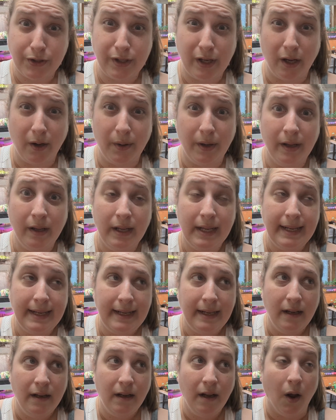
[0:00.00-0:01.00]
So
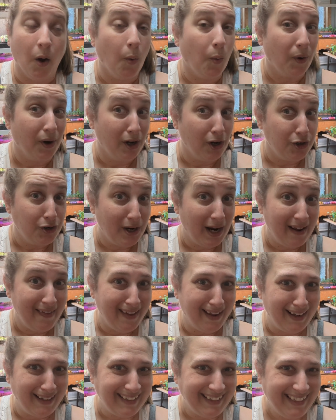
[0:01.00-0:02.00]
we're gonna try
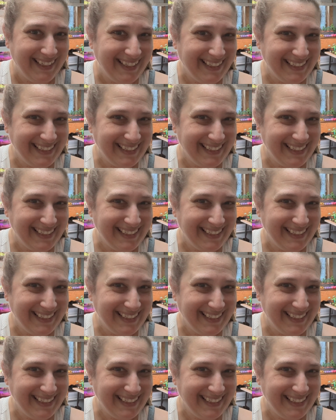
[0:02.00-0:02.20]
that.